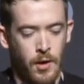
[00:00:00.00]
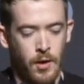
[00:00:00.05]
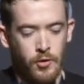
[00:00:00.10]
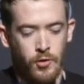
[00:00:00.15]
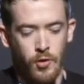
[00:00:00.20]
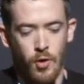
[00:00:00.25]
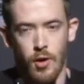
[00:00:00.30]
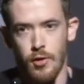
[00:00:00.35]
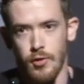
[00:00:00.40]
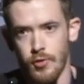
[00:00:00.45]

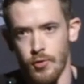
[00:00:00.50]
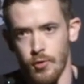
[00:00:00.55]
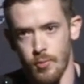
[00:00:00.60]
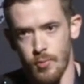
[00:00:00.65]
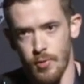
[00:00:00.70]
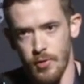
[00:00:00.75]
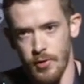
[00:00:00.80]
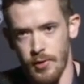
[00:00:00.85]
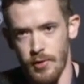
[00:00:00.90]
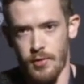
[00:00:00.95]
So also
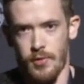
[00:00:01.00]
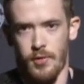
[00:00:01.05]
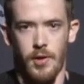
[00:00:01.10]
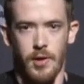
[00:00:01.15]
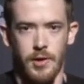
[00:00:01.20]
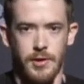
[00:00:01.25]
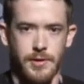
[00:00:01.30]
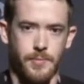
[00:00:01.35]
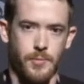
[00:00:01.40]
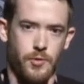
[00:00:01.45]
released
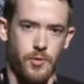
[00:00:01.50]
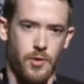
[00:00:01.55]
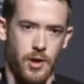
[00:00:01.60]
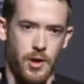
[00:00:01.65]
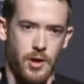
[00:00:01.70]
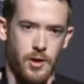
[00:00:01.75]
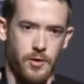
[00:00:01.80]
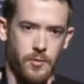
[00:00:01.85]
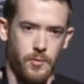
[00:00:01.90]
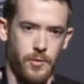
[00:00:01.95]
at
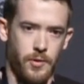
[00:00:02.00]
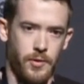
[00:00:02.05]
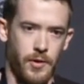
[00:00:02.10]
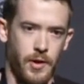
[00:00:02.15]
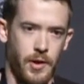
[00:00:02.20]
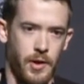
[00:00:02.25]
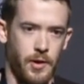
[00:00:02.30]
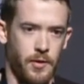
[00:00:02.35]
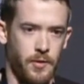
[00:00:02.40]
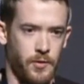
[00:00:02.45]
ShmooCon was
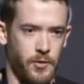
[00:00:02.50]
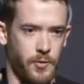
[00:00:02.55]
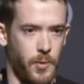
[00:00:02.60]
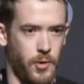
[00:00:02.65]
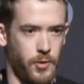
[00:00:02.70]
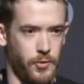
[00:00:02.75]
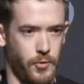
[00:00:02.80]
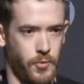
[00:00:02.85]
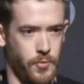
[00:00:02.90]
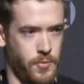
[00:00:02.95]
a
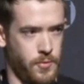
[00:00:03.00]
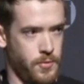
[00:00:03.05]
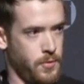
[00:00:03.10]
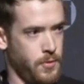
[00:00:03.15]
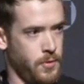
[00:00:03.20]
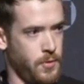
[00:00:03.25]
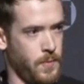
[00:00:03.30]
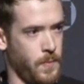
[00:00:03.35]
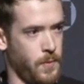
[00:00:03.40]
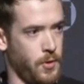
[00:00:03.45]
small
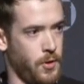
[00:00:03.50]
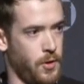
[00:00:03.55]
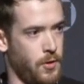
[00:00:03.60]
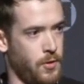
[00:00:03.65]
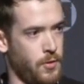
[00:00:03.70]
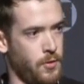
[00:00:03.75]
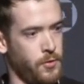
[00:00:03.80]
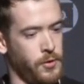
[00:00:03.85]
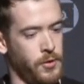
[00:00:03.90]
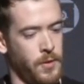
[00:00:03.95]
tool
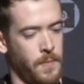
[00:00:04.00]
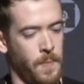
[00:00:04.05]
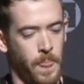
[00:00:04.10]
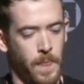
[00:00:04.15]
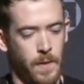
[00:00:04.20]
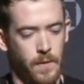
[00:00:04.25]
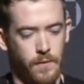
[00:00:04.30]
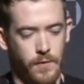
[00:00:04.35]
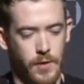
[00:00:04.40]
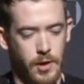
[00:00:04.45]
called
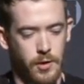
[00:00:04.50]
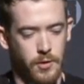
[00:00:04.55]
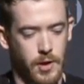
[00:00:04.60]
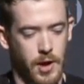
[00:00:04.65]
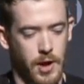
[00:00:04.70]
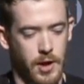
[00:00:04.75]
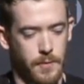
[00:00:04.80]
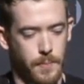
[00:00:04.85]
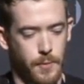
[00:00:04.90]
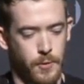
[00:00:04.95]
Veil
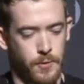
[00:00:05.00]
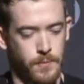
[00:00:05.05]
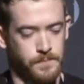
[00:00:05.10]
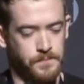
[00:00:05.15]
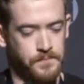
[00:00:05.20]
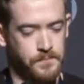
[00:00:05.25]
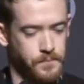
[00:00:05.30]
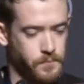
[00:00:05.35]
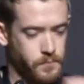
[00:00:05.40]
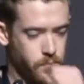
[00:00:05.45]
Catapult,
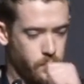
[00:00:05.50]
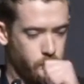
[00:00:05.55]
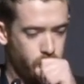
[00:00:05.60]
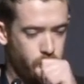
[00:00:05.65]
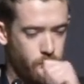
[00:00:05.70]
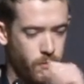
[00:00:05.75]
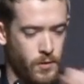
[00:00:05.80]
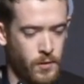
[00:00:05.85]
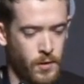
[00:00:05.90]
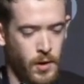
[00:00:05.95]

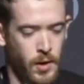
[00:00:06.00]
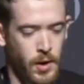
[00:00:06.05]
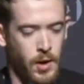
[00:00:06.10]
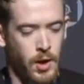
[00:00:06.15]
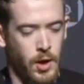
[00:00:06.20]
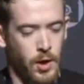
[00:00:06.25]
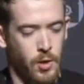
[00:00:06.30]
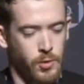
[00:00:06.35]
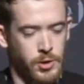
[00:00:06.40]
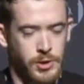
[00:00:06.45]

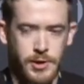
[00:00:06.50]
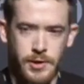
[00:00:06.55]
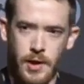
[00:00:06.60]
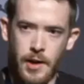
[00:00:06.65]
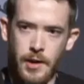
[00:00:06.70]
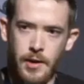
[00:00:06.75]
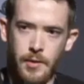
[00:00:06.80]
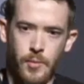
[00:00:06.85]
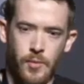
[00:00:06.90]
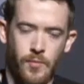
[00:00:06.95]
which
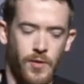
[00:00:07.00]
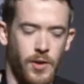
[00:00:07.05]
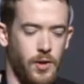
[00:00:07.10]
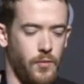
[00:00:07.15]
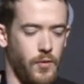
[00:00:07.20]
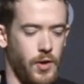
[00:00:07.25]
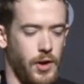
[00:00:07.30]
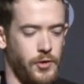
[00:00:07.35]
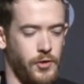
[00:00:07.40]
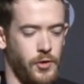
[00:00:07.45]
tied in with Veil
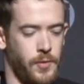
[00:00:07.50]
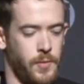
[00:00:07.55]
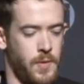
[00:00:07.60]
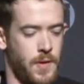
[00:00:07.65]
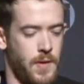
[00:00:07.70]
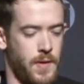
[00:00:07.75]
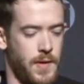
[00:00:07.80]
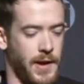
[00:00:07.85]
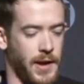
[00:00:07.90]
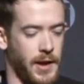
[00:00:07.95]
Evasion
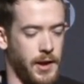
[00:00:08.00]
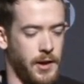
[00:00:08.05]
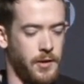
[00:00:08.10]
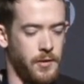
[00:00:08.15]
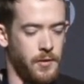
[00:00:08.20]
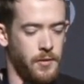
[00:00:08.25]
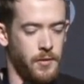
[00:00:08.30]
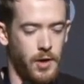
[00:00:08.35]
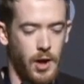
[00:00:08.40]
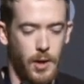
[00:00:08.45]
and
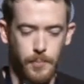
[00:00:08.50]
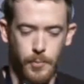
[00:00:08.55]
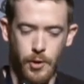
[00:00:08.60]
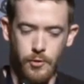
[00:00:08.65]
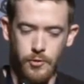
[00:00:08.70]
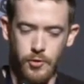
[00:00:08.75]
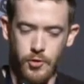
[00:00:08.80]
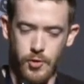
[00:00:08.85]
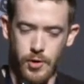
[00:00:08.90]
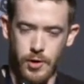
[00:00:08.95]
can
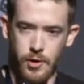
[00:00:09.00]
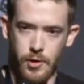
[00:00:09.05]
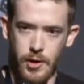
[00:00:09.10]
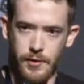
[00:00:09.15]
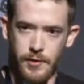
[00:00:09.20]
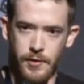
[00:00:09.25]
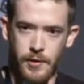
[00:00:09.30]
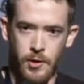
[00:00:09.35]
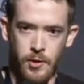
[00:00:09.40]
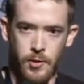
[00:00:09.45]
upload and trigger
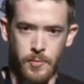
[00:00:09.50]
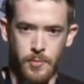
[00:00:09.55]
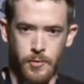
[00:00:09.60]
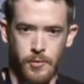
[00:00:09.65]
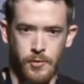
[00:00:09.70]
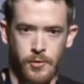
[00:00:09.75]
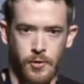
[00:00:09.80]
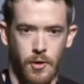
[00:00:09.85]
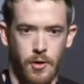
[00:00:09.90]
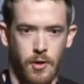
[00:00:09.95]

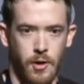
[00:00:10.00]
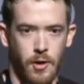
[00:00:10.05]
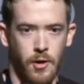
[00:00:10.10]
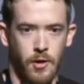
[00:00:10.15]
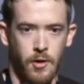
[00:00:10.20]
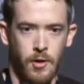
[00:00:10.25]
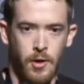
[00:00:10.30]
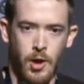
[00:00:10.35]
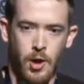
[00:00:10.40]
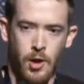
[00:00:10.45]
executables
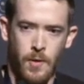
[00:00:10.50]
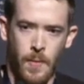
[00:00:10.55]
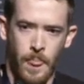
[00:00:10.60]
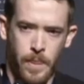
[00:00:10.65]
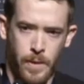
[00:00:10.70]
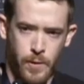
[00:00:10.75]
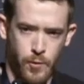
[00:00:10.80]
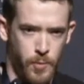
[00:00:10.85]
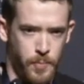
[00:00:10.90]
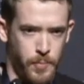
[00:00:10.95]
or
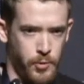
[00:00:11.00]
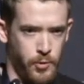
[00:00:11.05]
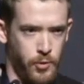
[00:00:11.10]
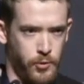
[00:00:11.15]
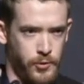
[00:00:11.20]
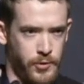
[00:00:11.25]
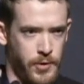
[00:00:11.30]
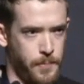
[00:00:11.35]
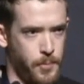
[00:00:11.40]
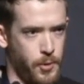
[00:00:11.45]
throw up a
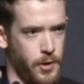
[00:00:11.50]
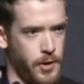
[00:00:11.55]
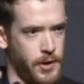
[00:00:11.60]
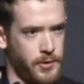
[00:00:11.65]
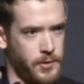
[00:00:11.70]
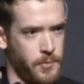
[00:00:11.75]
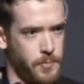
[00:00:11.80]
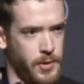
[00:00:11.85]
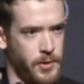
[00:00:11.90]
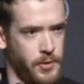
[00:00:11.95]
little temporary
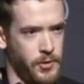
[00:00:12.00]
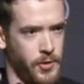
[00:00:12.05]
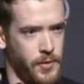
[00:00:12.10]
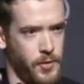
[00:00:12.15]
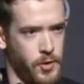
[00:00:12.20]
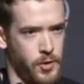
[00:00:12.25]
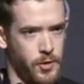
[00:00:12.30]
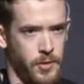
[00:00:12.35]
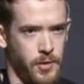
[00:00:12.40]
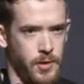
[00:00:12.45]
SMB
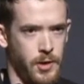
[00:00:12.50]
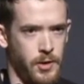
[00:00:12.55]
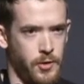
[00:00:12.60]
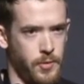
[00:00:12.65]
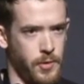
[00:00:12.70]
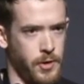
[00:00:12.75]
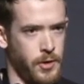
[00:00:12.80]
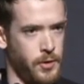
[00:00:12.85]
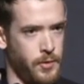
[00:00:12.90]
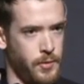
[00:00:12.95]
server and
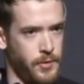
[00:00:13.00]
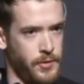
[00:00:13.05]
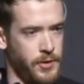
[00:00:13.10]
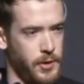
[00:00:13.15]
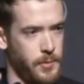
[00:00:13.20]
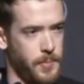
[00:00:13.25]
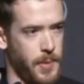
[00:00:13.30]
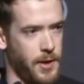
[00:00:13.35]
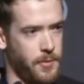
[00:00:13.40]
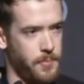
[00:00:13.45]
do a
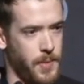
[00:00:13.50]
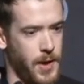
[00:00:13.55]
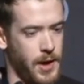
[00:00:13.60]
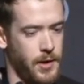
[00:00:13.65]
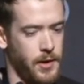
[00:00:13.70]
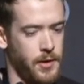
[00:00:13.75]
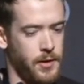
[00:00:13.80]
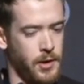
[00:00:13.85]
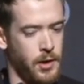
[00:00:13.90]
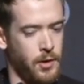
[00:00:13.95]
UNC path
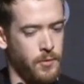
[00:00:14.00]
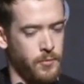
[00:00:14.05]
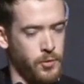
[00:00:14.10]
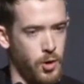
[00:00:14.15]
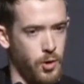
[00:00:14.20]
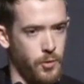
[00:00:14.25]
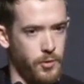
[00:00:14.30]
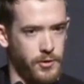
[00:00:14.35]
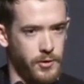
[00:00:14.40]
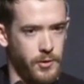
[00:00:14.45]
back, and I'll
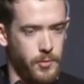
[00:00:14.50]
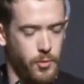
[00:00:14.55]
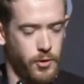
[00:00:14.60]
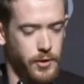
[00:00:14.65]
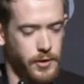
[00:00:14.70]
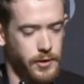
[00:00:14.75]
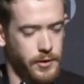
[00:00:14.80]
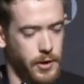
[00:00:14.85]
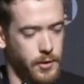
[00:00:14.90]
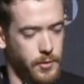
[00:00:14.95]
go into some more
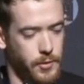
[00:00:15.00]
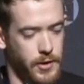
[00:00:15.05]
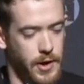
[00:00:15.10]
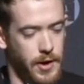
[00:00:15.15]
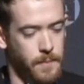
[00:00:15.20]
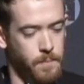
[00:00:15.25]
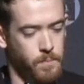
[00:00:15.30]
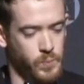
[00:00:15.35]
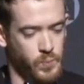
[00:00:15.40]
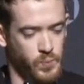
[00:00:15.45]
detail with
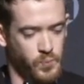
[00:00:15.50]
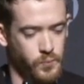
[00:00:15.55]
that.